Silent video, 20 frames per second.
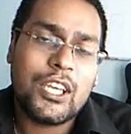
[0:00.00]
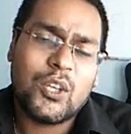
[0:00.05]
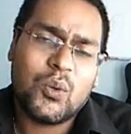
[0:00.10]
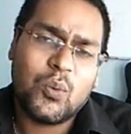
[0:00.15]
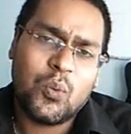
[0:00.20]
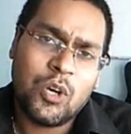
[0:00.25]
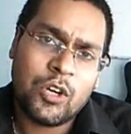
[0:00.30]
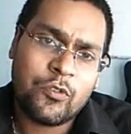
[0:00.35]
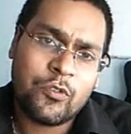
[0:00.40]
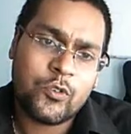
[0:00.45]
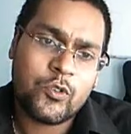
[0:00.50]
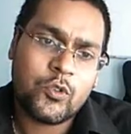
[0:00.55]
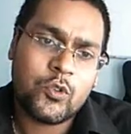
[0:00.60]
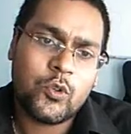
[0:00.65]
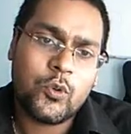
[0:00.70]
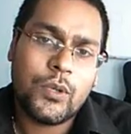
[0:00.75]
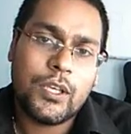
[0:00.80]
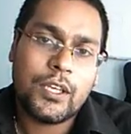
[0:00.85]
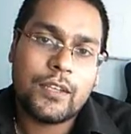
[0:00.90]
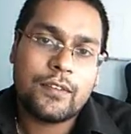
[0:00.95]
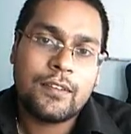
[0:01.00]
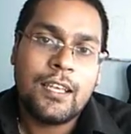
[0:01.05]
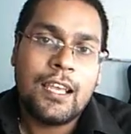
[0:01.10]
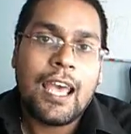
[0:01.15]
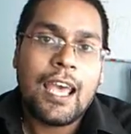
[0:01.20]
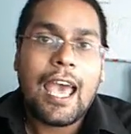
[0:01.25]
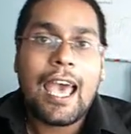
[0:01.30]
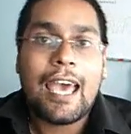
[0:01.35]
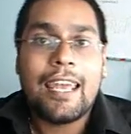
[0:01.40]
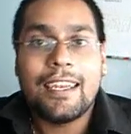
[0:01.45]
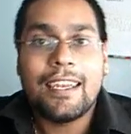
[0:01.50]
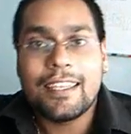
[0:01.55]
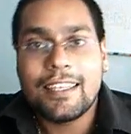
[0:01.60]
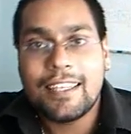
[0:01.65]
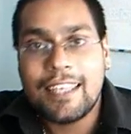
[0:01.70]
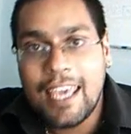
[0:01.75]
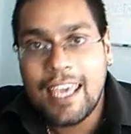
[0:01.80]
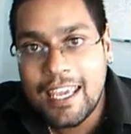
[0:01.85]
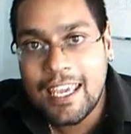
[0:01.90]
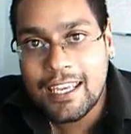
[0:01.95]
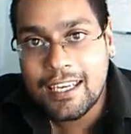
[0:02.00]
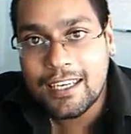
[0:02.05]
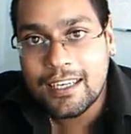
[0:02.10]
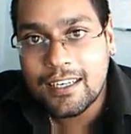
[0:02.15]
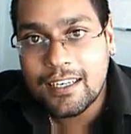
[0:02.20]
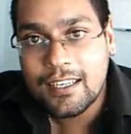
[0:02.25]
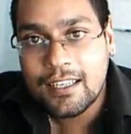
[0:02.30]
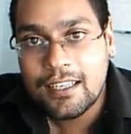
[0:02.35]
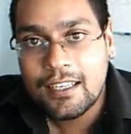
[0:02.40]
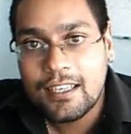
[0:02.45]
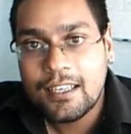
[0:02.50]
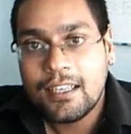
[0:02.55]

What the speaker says: week, it worked for 2 weeks, and again